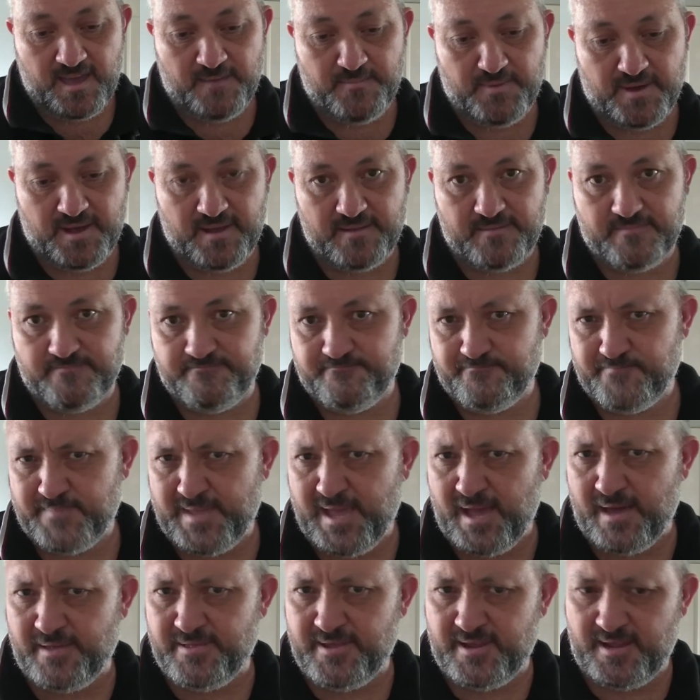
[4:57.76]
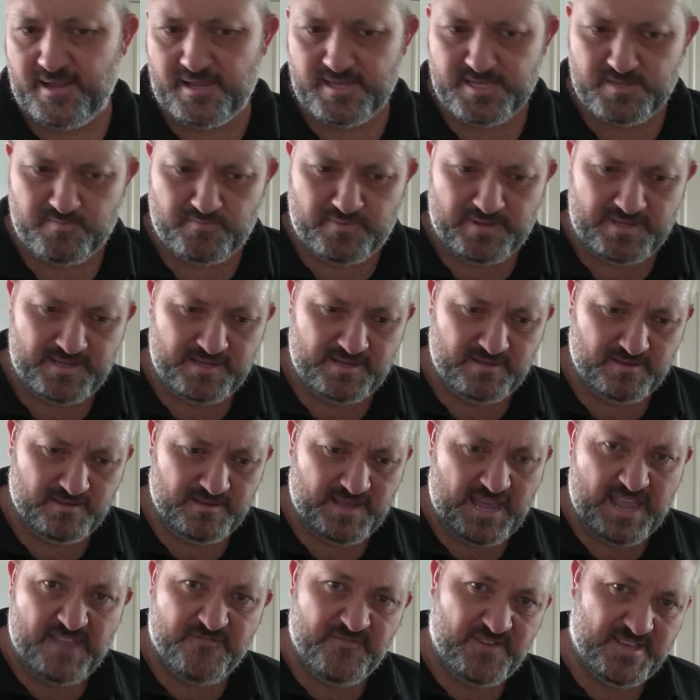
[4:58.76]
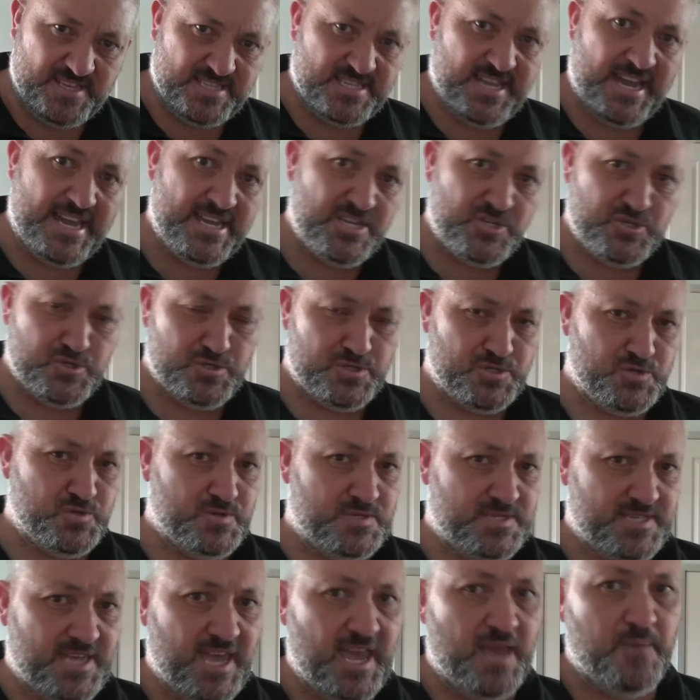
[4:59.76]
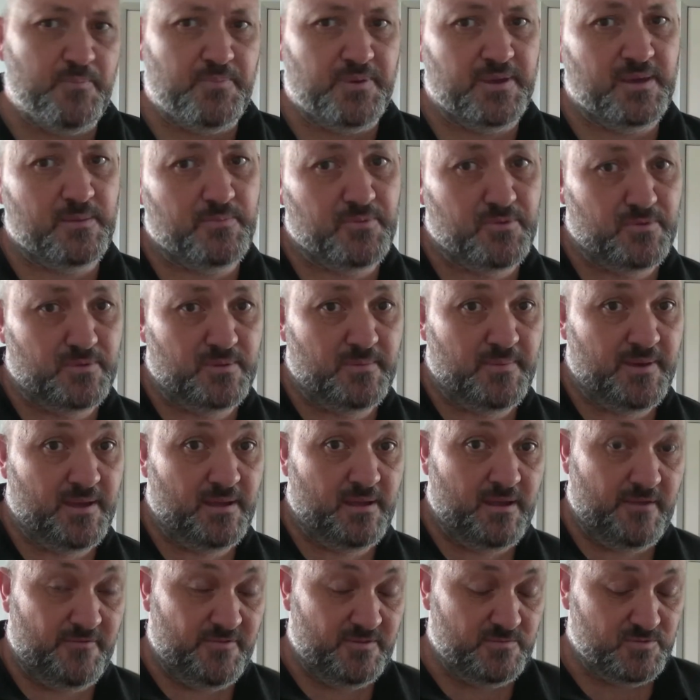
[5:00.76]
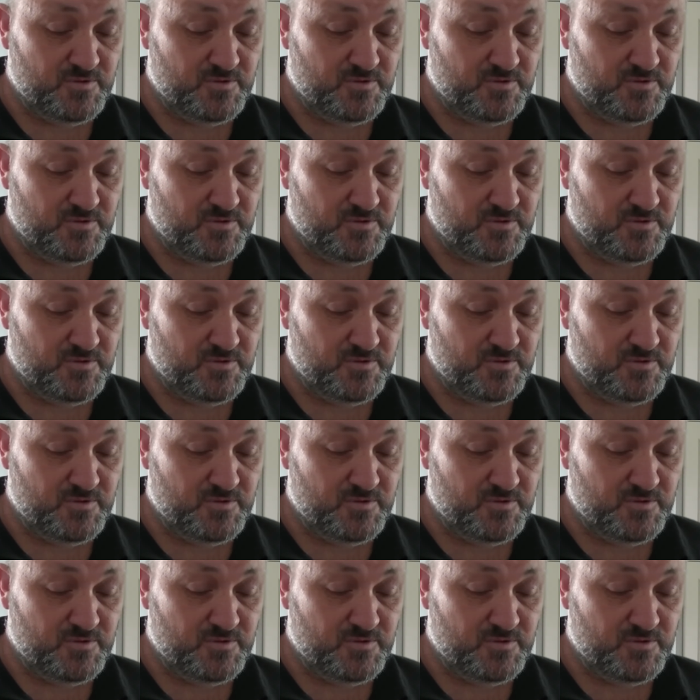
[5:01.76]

But now that it's particularly advantageous to scare people about every